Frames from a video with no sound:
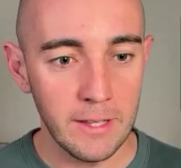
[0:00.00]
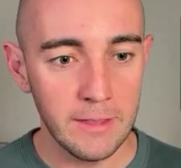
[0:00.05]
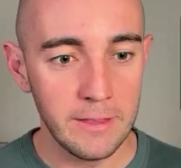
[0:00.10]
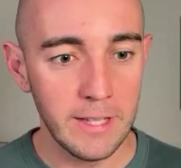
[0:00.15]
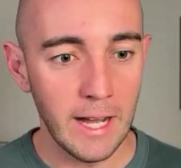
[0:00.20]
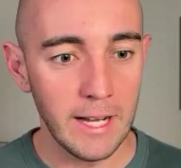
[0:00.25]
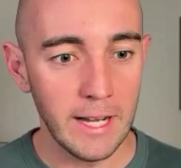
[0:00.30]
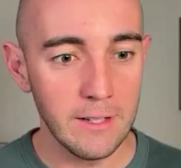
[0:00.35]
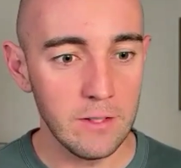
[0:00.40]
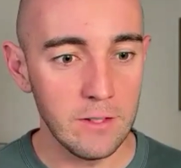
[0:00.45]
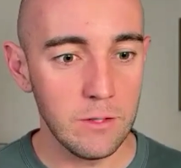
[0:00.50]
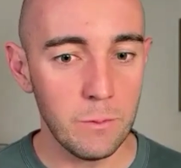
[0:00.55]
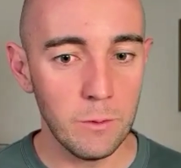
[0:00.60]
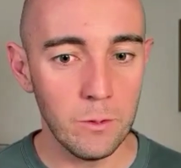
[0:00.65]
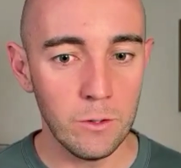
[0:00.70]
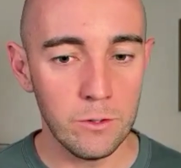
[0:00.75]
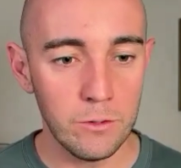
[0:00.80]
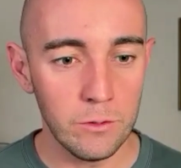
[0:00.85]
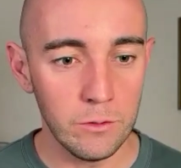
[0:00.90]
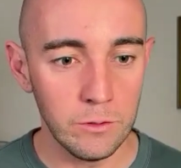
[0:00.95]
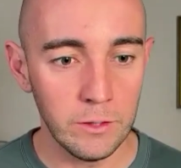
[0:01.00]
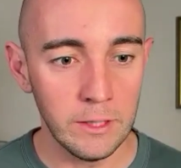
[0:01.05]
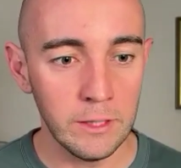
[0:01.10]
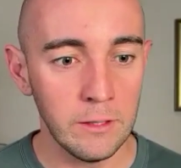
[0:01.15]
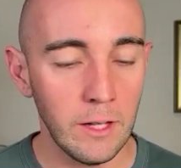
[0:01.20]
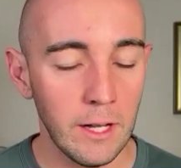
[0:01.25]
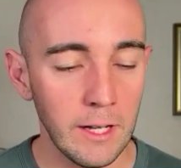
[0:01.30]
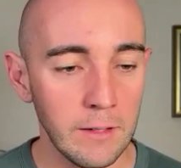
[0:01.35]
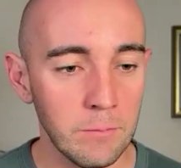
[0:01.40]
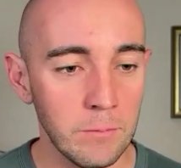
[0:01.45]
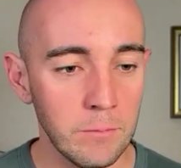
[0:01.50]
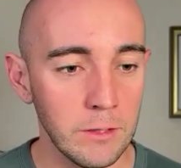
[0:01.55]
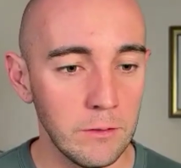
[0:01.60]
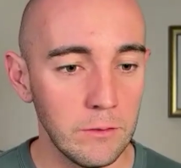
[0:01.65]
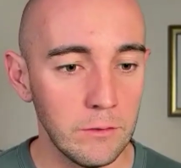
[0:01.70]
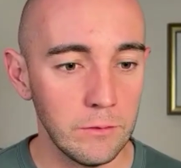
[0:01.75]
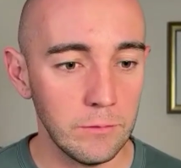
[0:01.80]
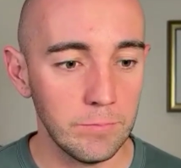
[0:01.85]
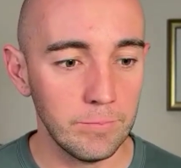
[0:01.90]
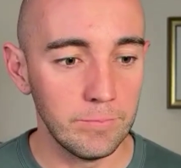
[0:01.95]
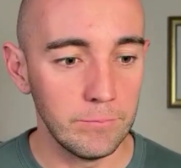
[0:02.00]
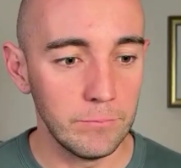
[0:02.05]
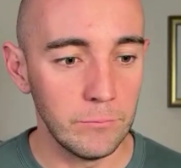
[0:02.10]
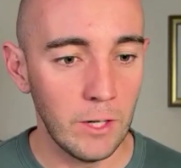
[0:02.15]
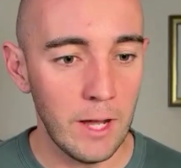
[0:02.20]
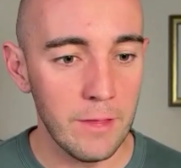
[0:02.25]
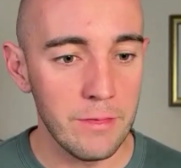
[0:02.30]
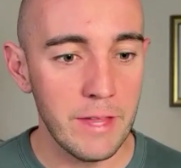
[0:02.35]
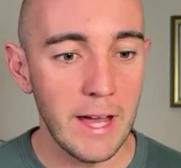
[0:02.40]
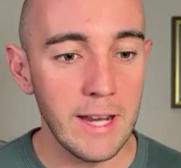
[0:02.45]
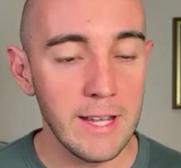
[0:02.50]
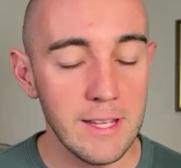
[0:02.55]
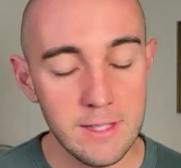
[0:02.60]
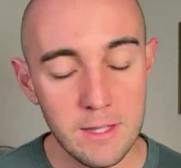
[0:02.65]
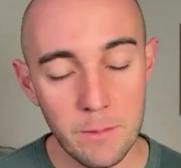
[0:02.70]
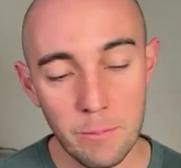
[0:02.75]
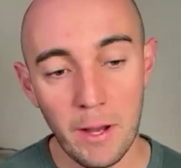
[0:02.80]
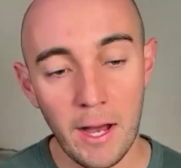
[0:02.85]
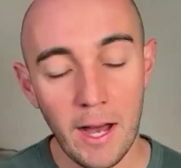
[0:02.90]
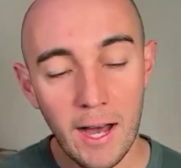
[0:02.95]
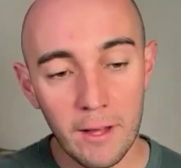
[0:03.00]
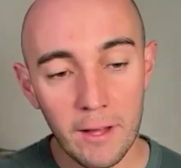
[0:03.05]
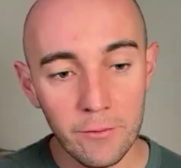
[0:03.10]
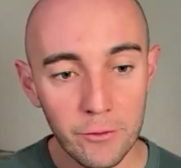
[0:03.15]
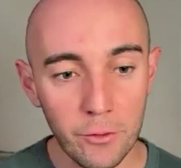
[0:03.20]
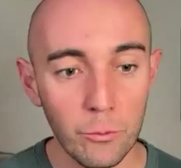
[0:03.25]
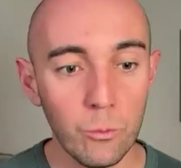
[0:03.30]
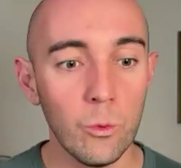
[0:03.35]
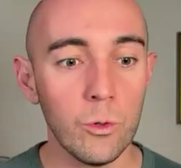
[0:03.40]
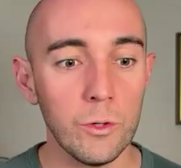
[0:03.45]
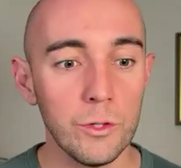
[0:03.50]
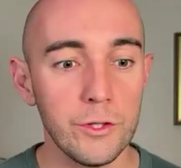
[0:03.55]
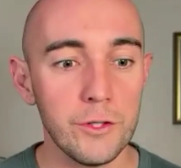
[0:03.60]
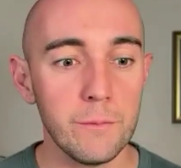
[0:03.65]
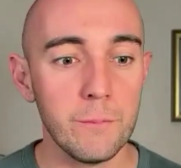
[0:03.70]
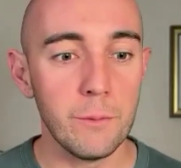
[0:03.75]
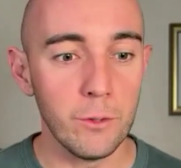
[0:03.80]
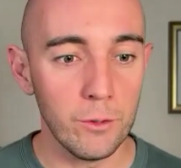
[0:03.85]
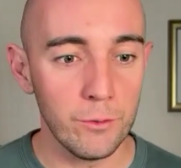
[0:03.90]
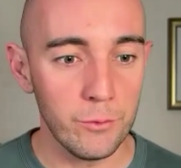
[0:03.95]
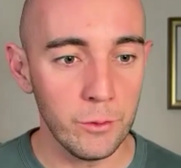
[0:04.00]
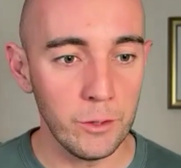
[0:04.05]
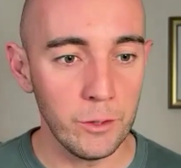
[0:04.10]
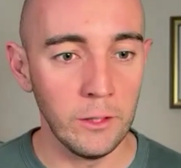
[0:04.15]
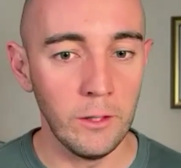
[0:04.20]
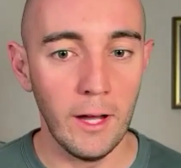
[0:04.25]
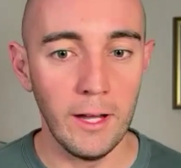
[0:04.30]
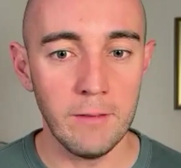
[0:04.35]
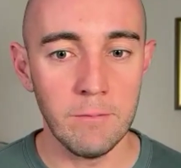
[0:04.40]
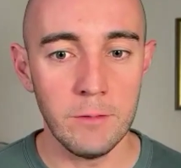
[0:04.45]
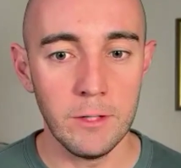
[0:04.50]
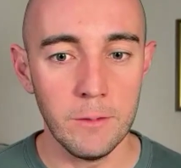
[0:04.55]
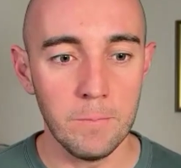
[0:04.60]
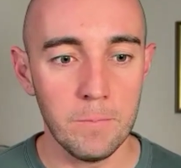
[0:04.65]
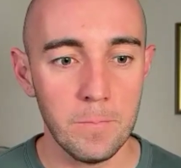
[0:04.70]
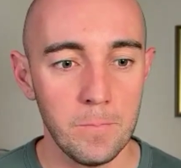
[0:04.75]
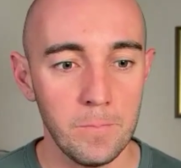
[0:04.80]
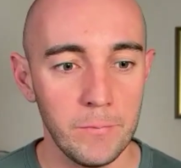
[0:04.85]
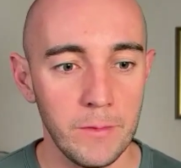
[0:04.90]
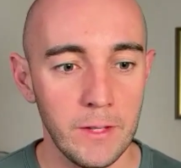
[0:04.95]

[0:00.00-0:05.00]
That is spiritual enlightenment, right? That is the path towards spiritual enlightenment.